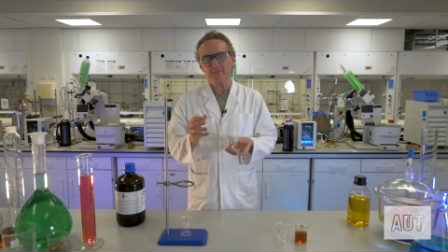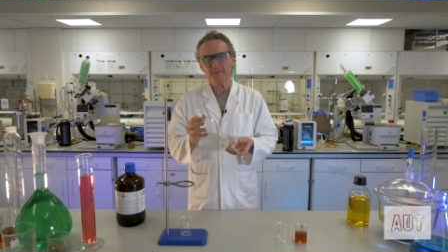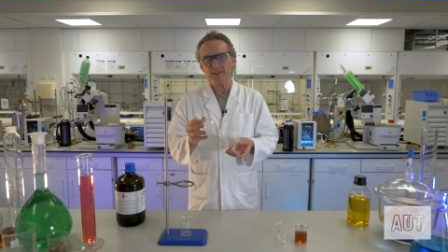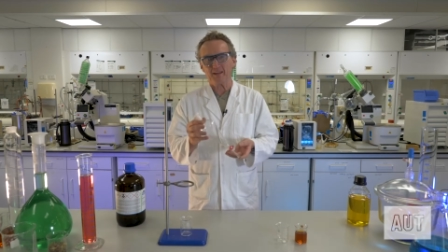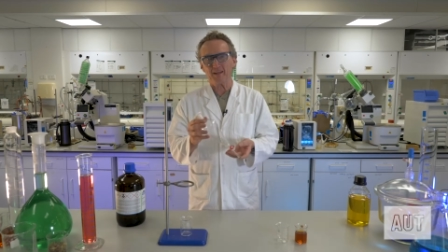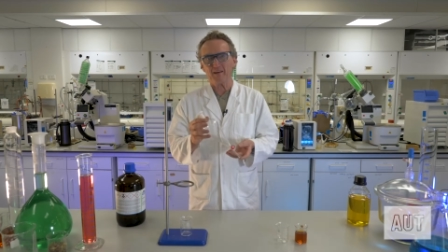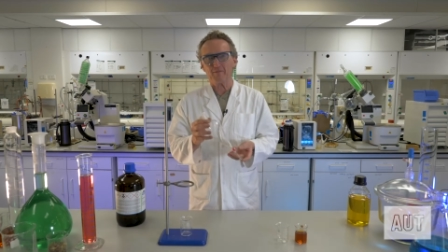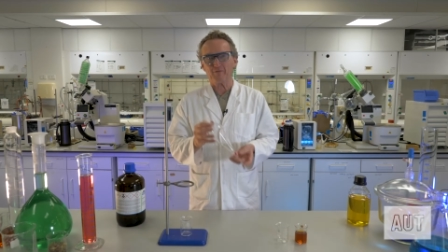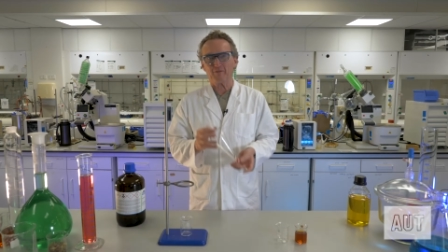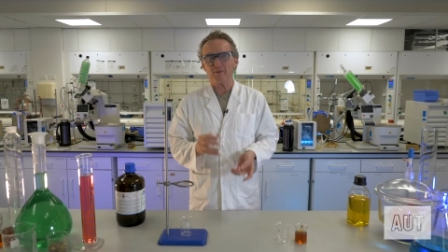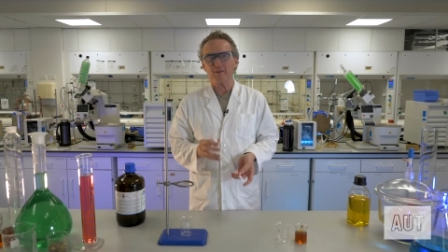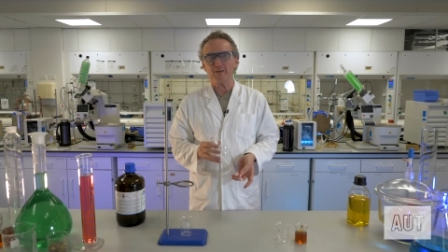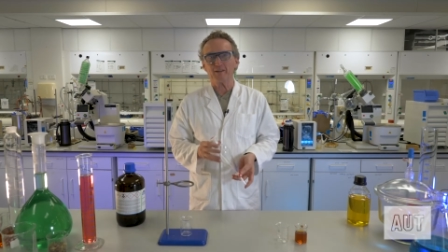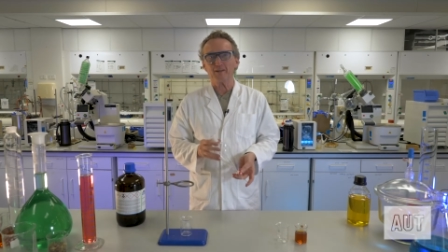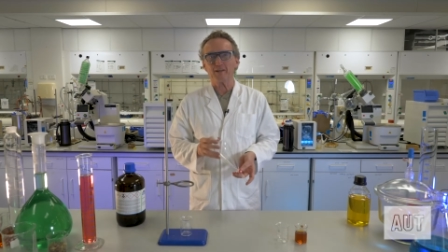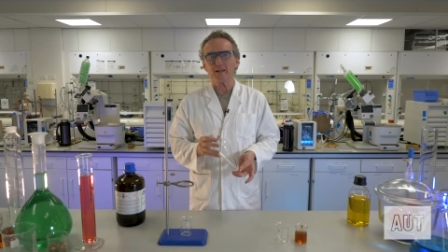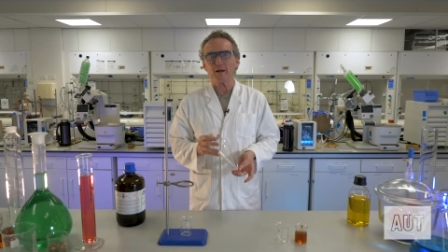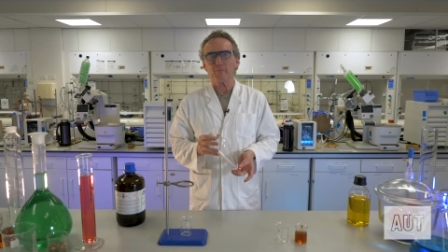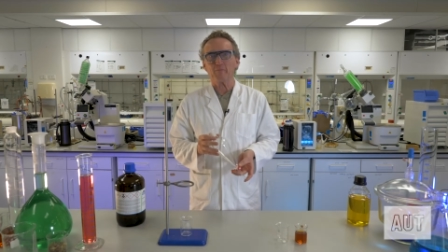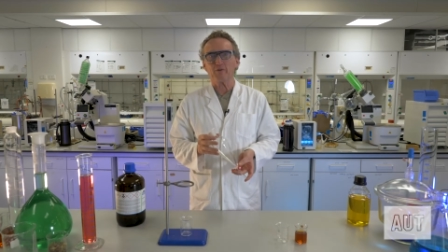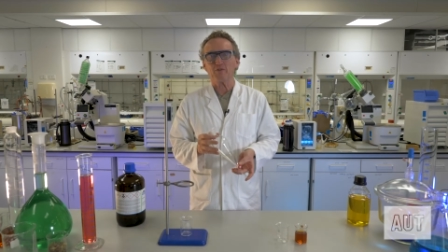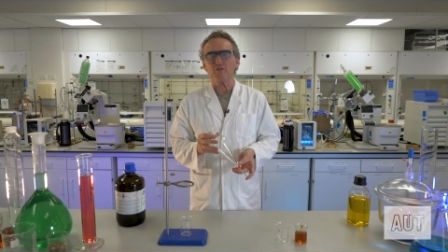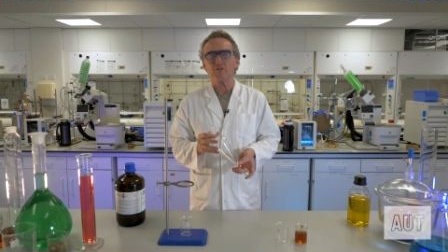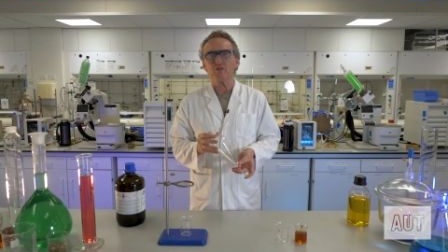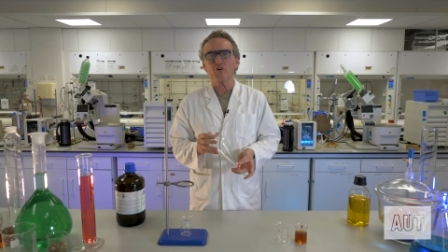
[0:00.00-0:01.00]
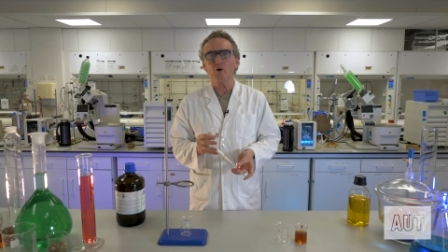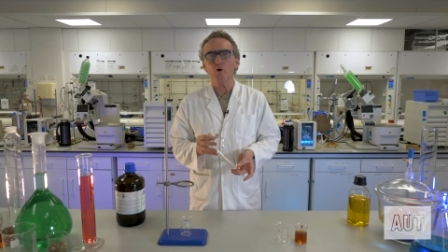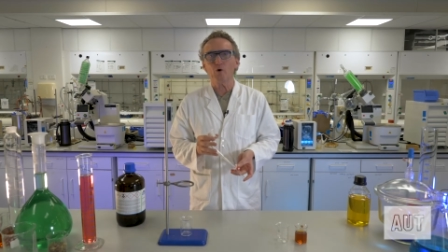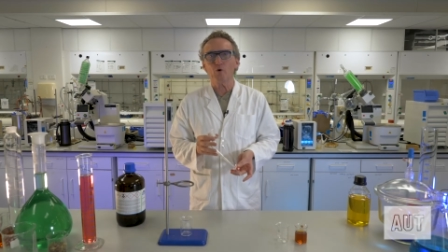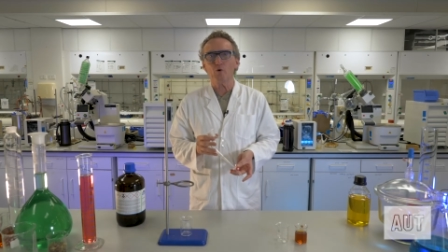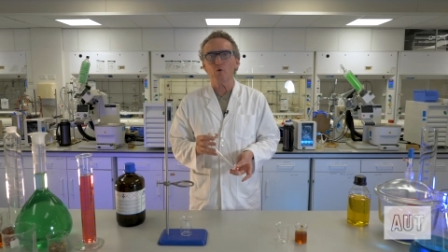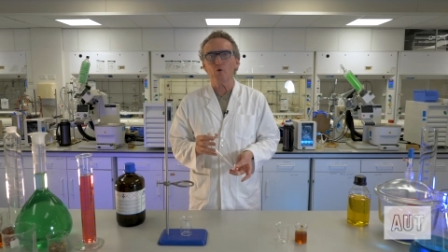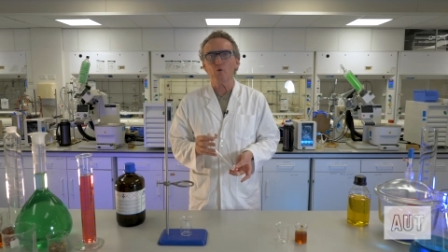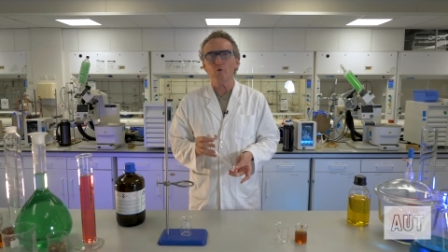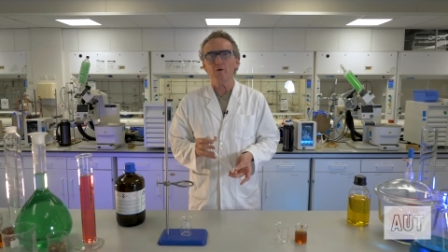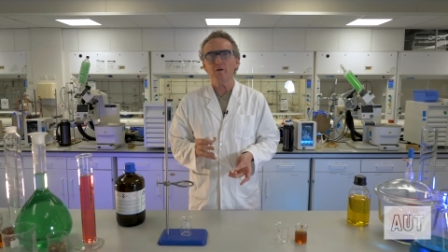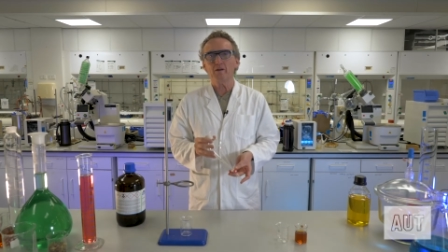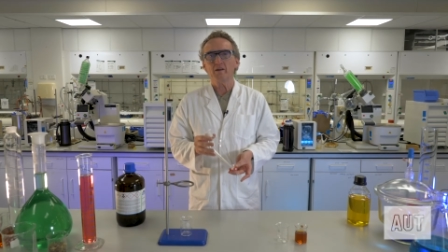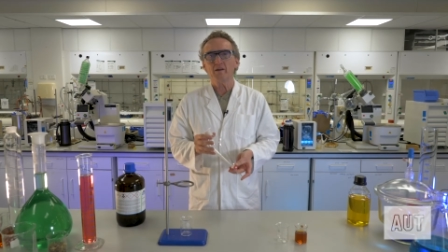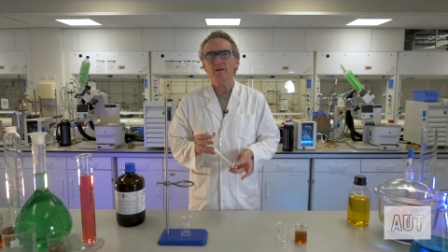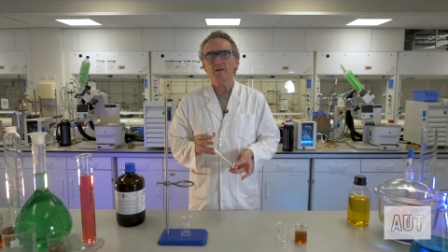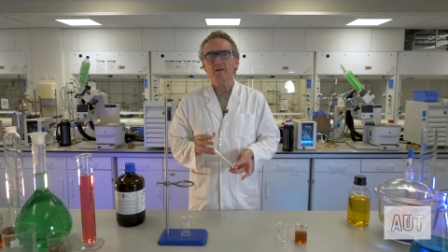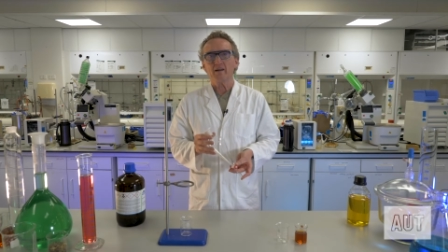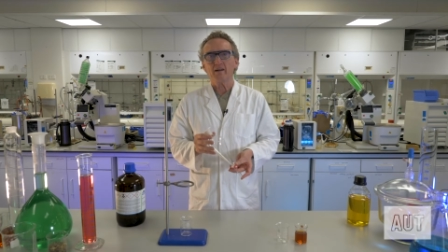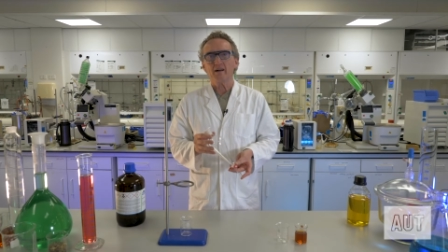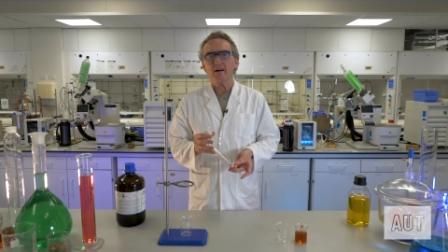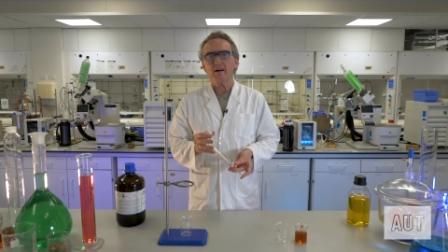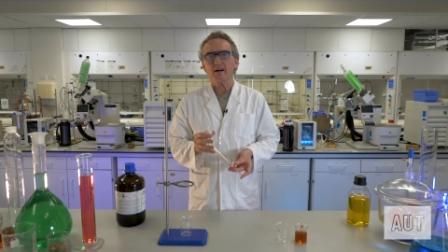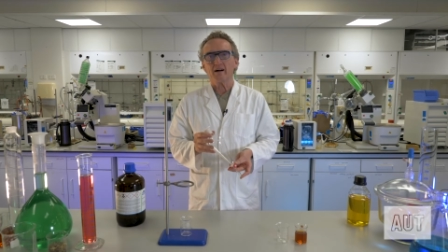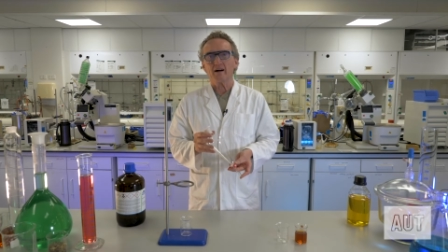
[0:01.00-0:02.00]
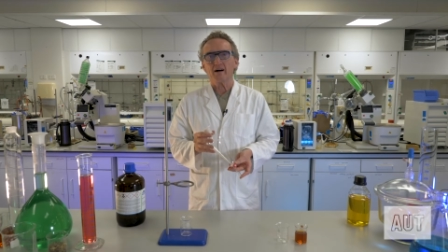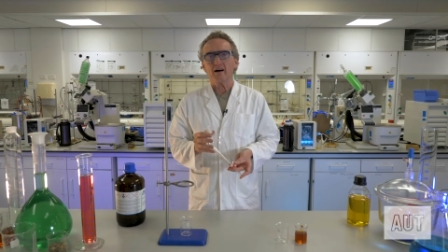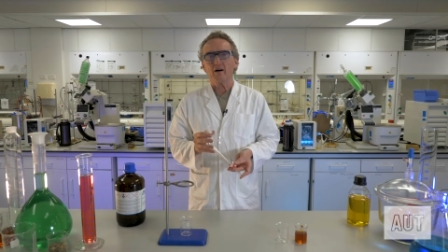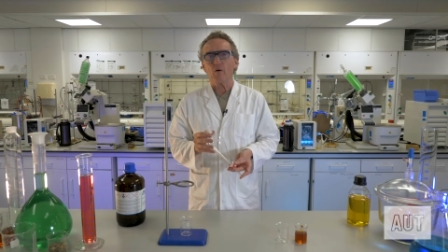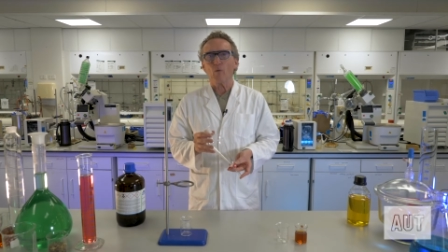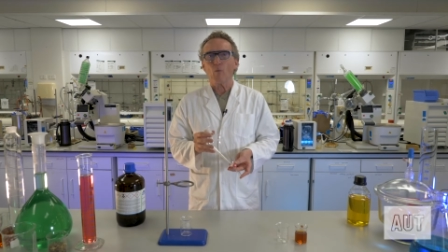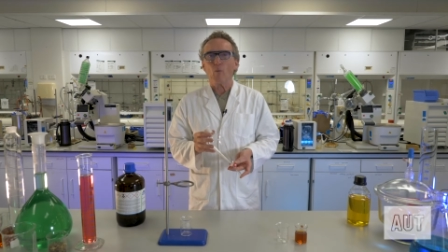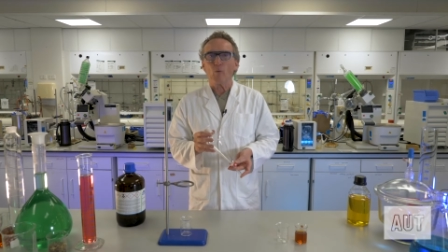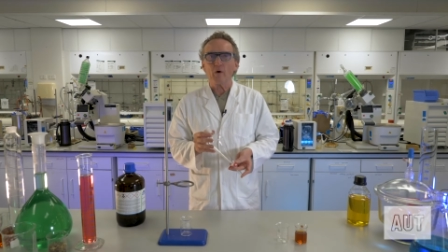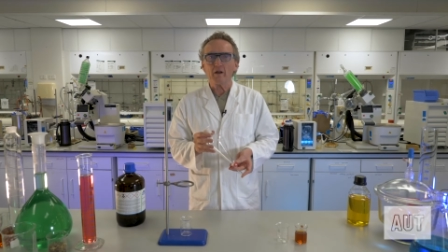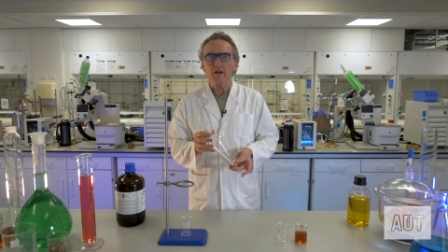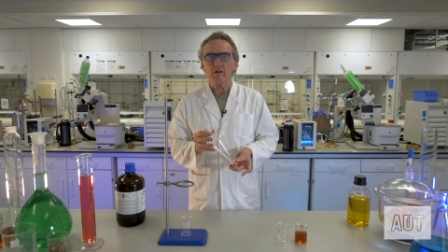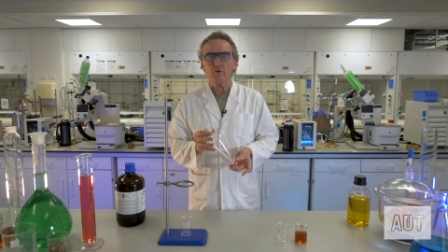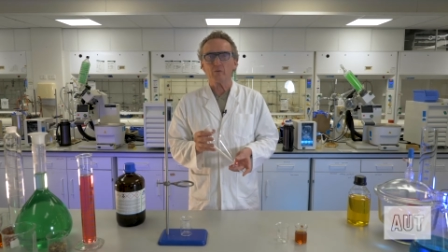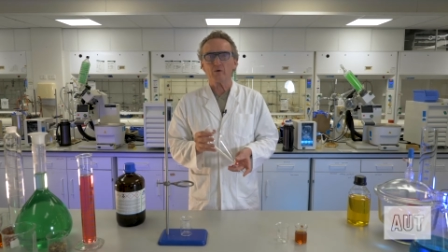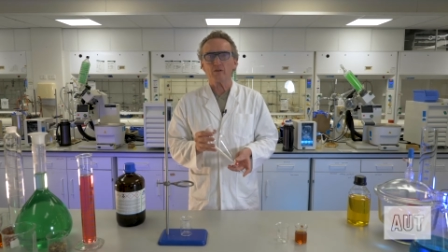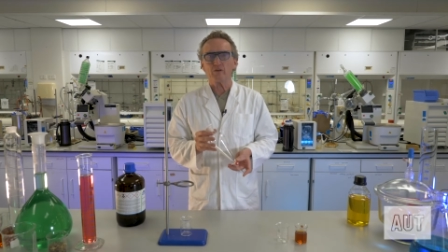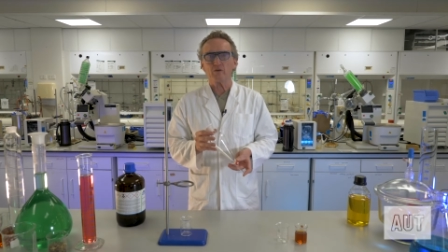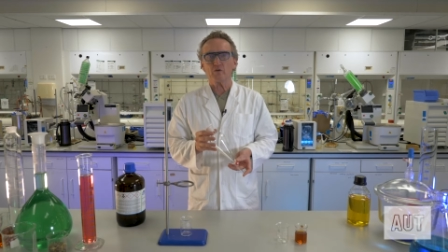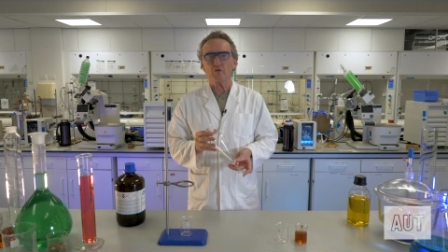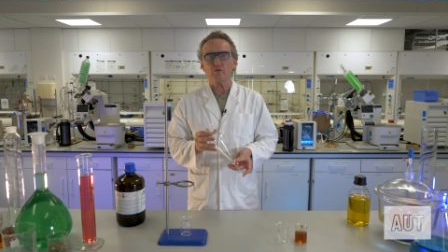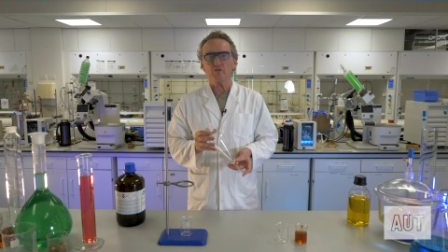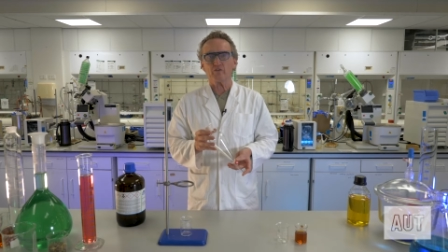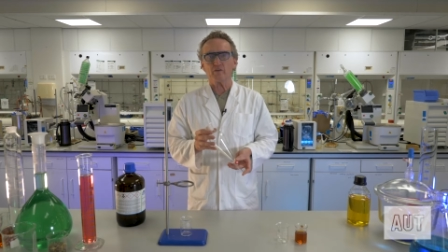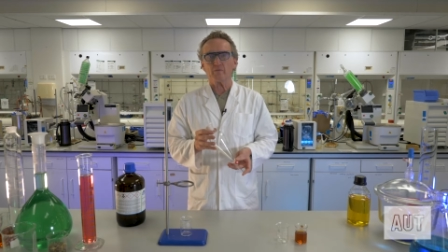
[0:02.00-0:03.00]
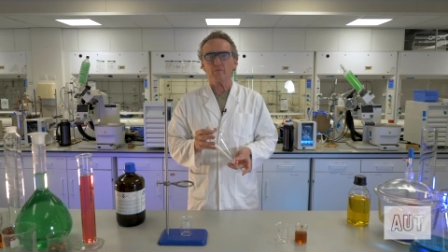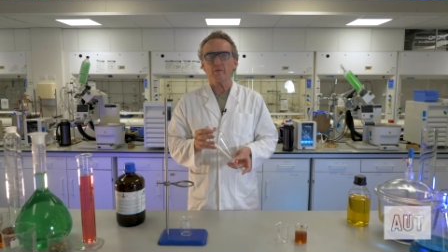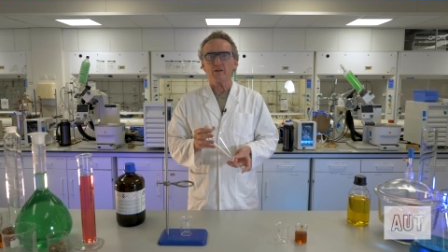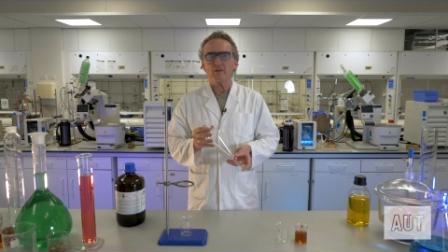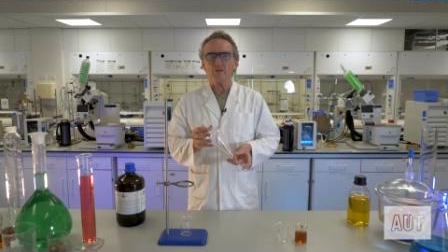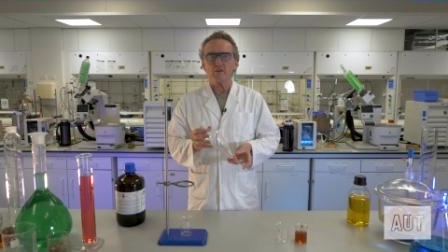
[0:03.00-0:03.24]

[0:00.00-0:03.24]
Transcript: Carefully. Number two, uh, where do we use them?